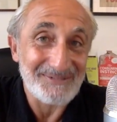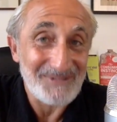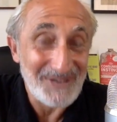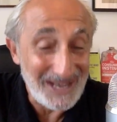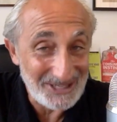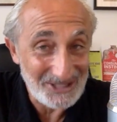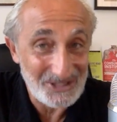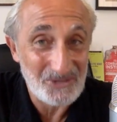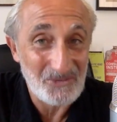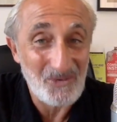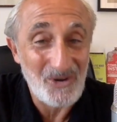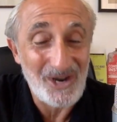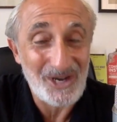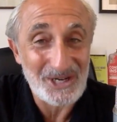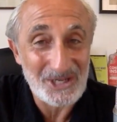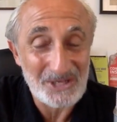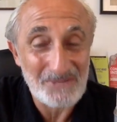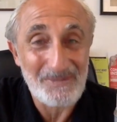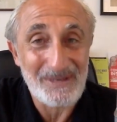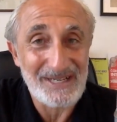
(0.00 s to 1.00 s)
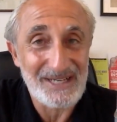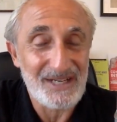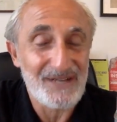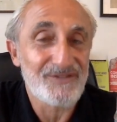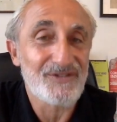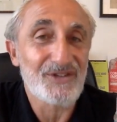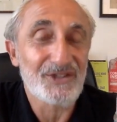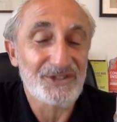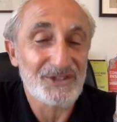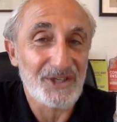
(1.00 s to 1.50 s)
assuage many
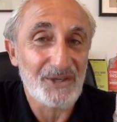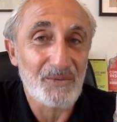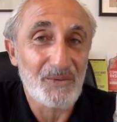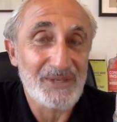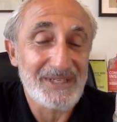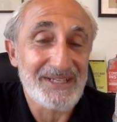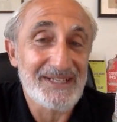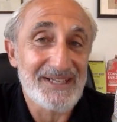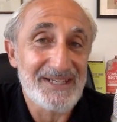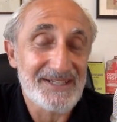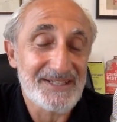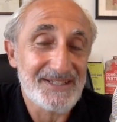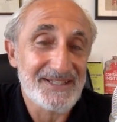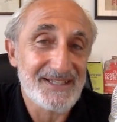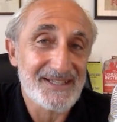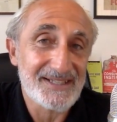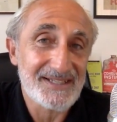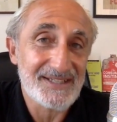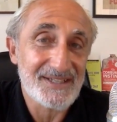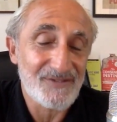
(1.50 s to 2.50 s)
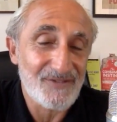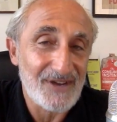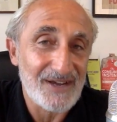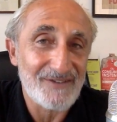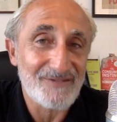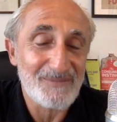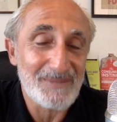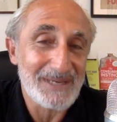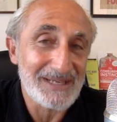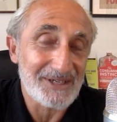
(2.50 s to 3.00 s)
of our Darwinian instincts. If
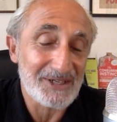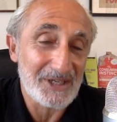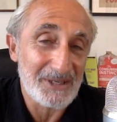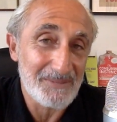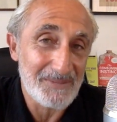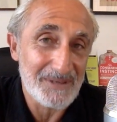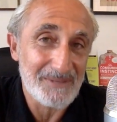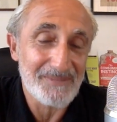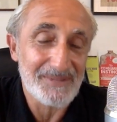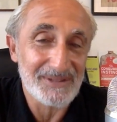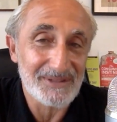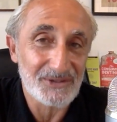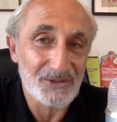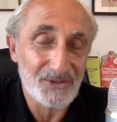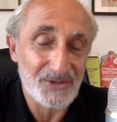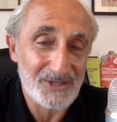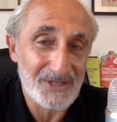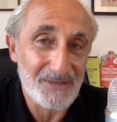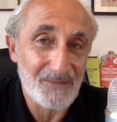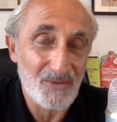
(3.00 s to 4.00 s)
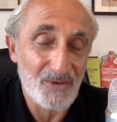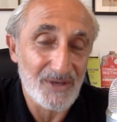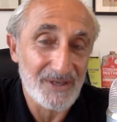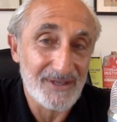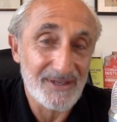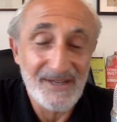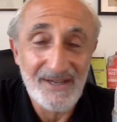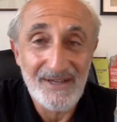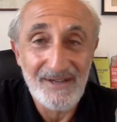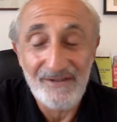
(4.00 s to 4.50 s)
I've made a commitment to someone
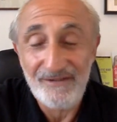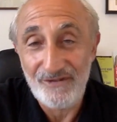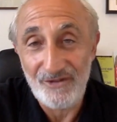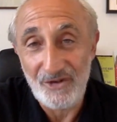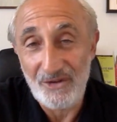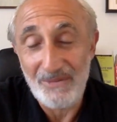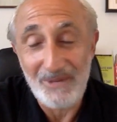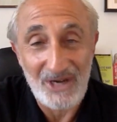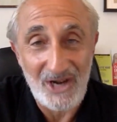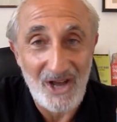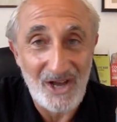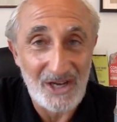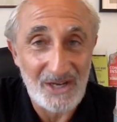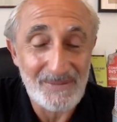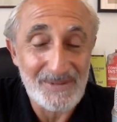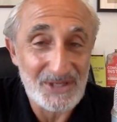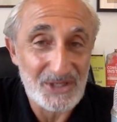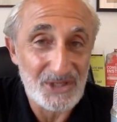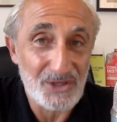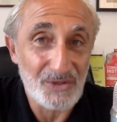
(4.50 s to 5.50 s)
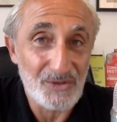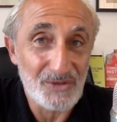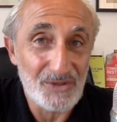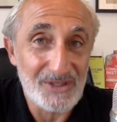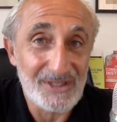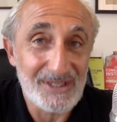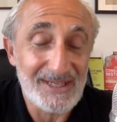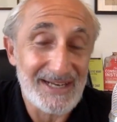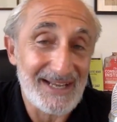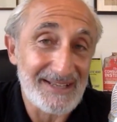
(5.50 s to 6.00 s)
for a monogamous
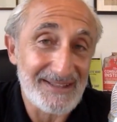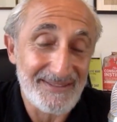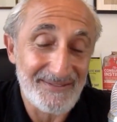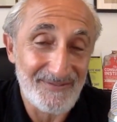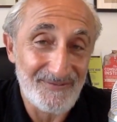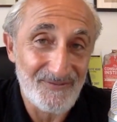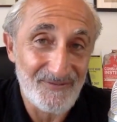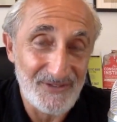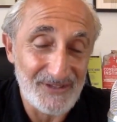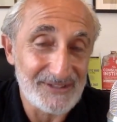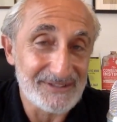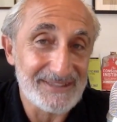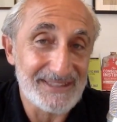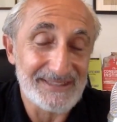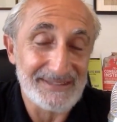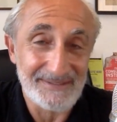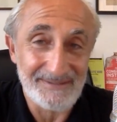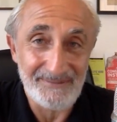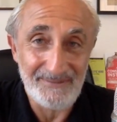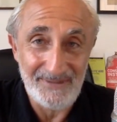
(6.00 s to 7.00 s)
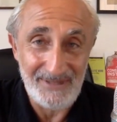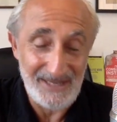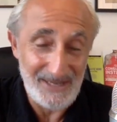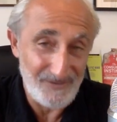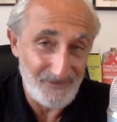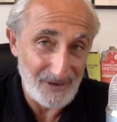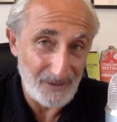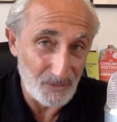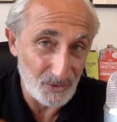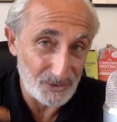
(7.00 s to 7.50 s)
union, and I feel that
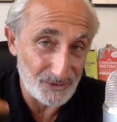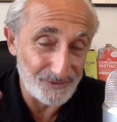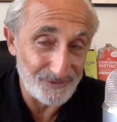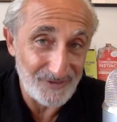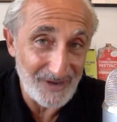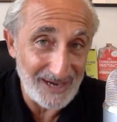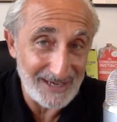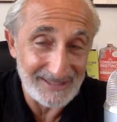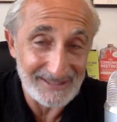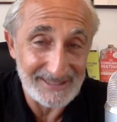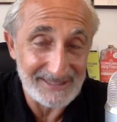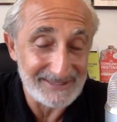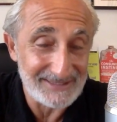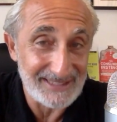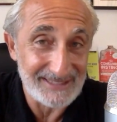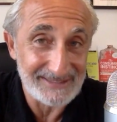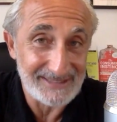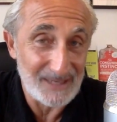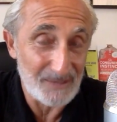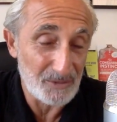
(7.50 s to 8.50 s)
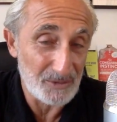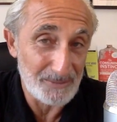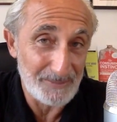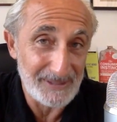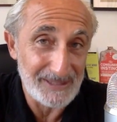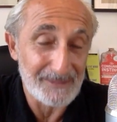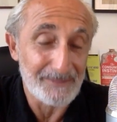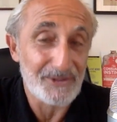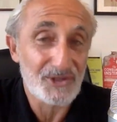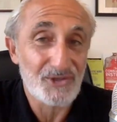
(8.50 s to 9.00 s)
if I were to violate that, that would
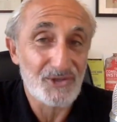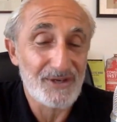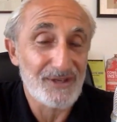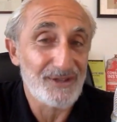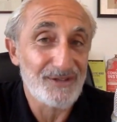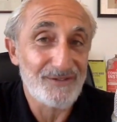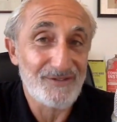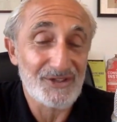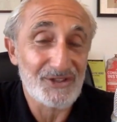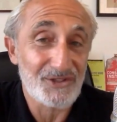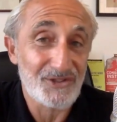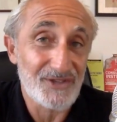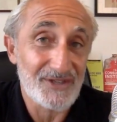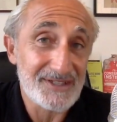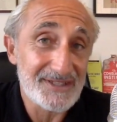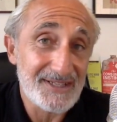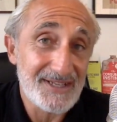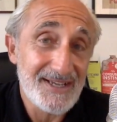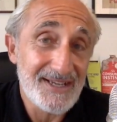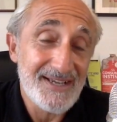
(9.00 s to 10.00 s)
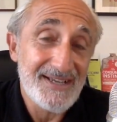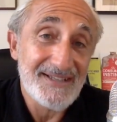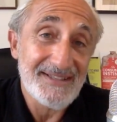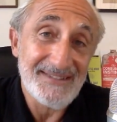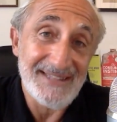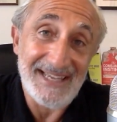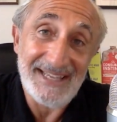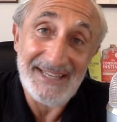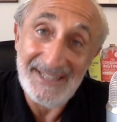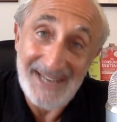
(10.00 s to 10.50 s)
be a betrayal of our trust.
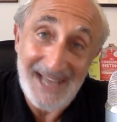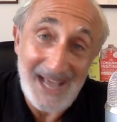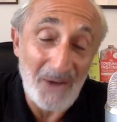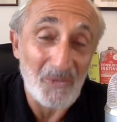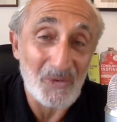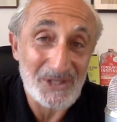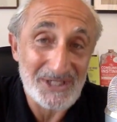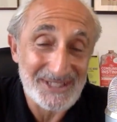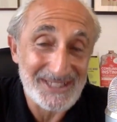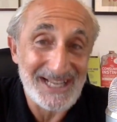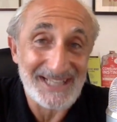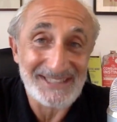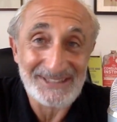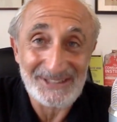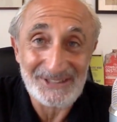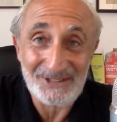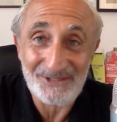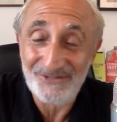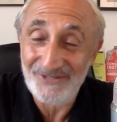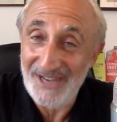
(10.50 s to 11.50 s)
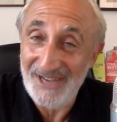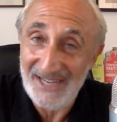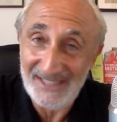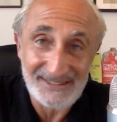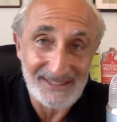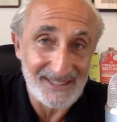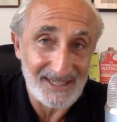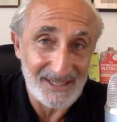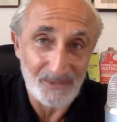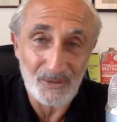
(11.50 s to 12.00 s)
Then, notwithstanding the fact
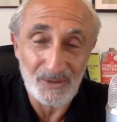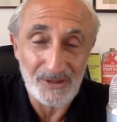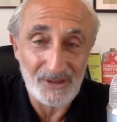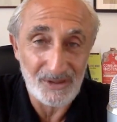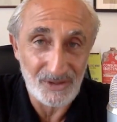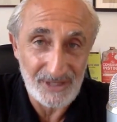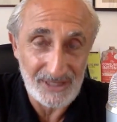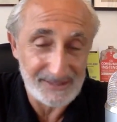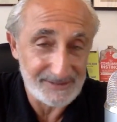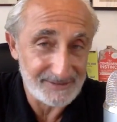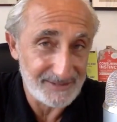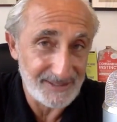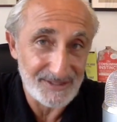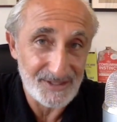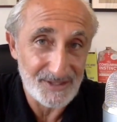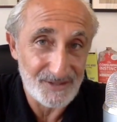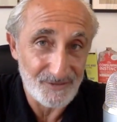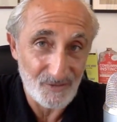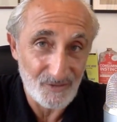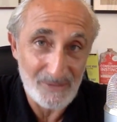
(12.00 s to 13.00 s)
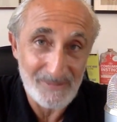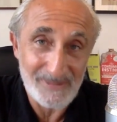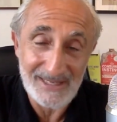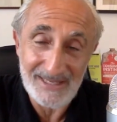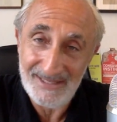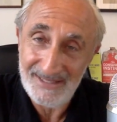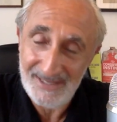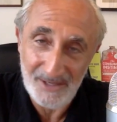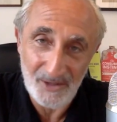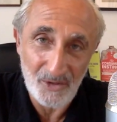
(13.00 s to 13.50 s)
that I would look at tons of women
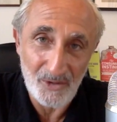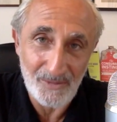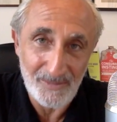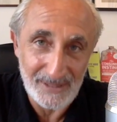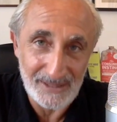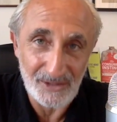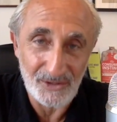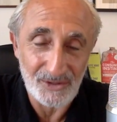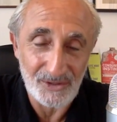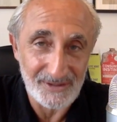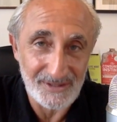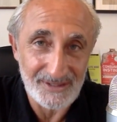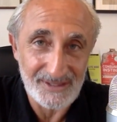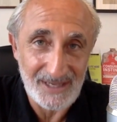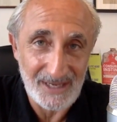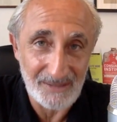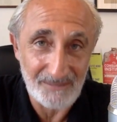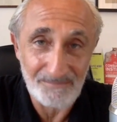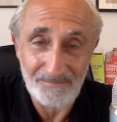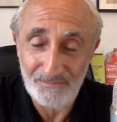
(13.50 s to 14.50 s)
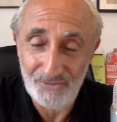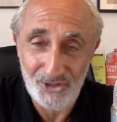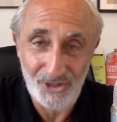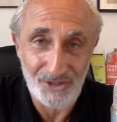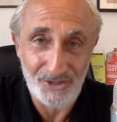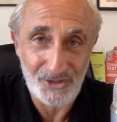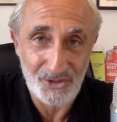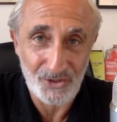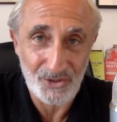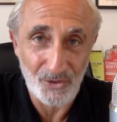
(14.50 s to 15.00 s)
and say, "Oh my goodness, she
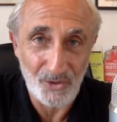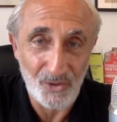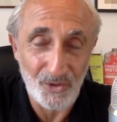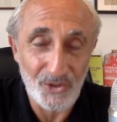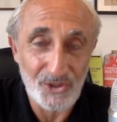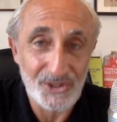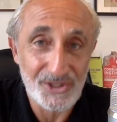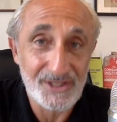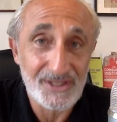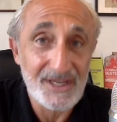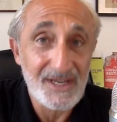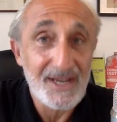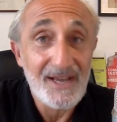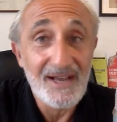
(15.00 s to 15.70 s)
is so gorgeous,"